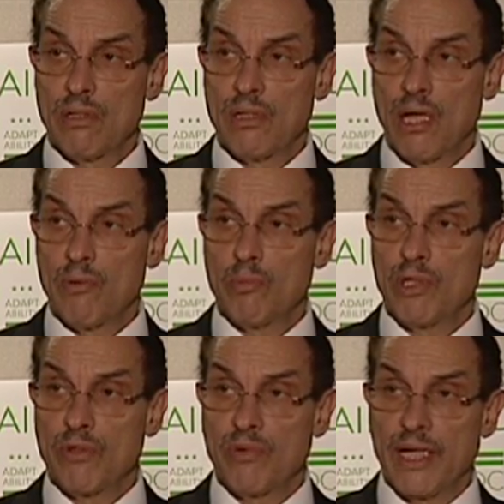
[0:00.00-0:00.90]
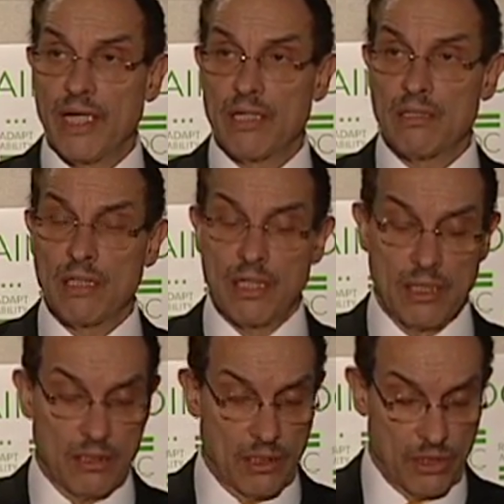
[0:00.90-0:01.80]
that will be created
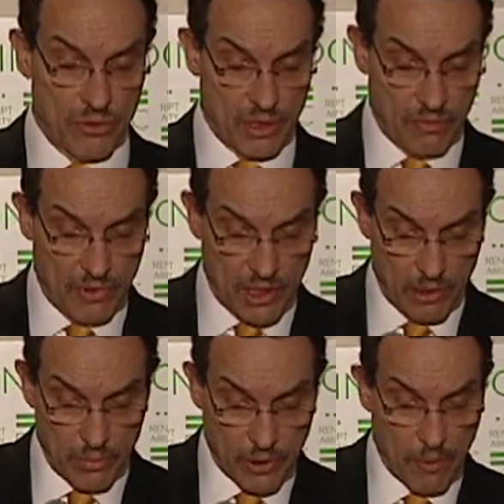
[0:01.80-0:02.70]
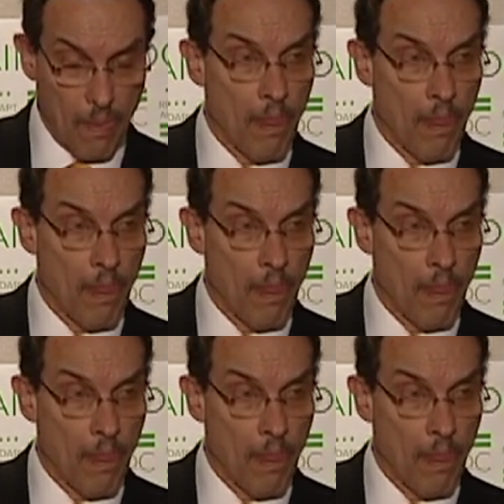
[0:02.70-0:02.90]
in the District of Columbia.